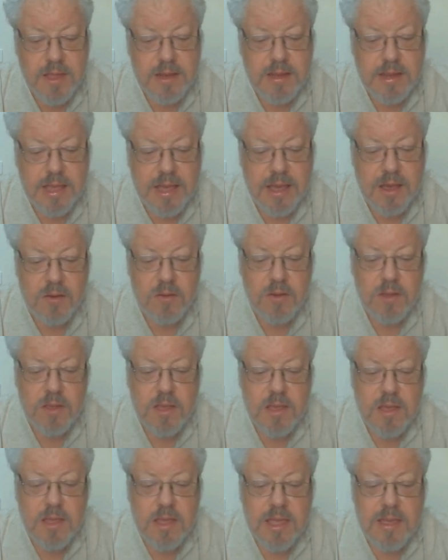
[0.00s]
Now,
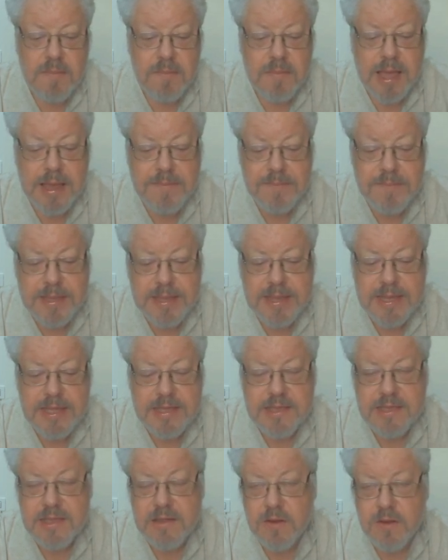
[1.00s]
it might be
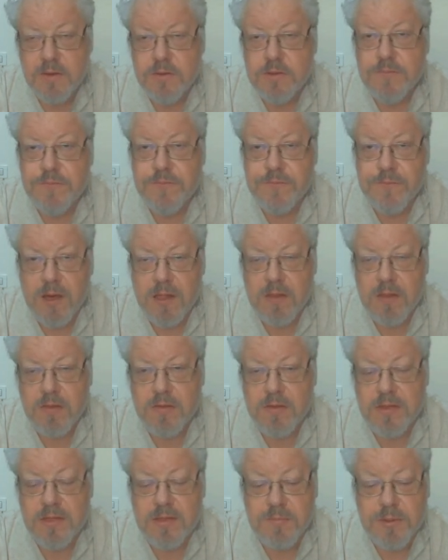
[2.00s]
easier to
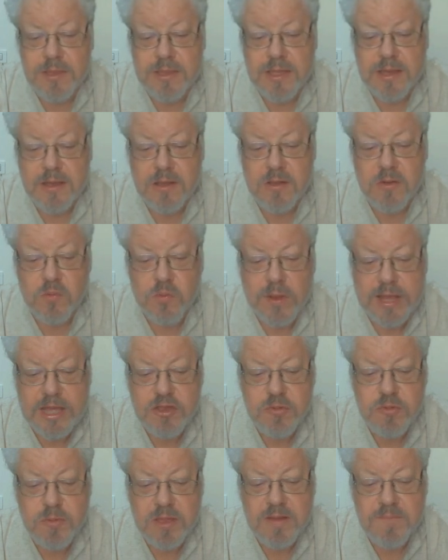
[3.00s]
follow this particular
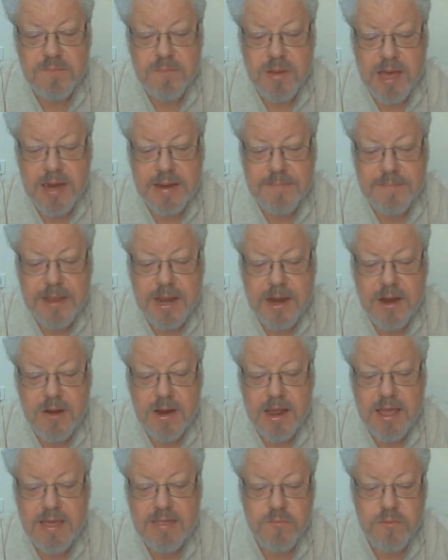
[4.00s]
arrangement of body
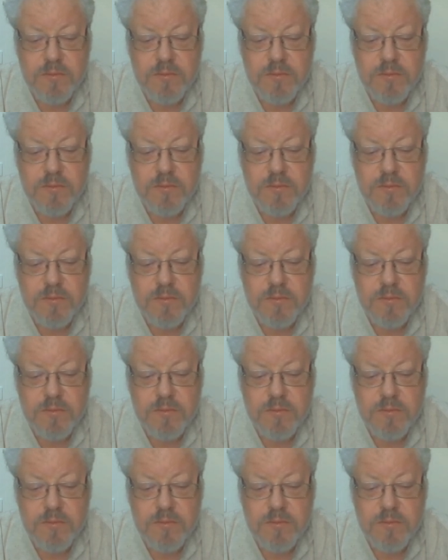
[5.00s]
paragraphs,